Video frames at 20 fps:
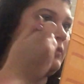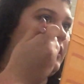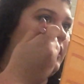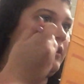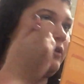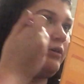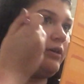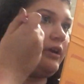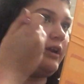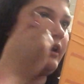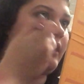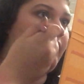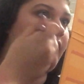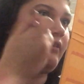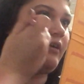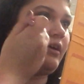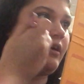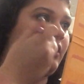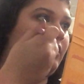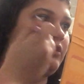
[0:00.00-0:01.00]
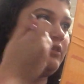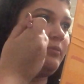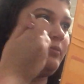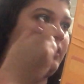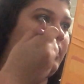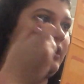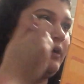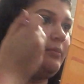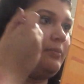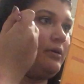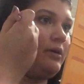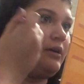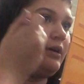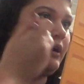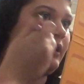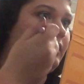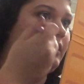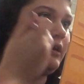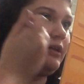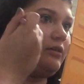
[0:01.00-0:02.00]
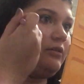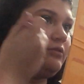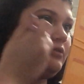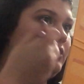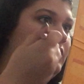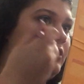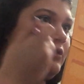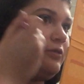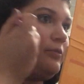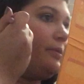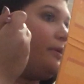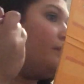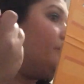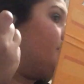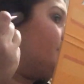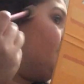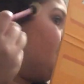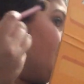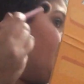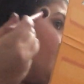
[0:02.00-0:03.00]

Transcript: And I already have that ColourPop highlight on too, but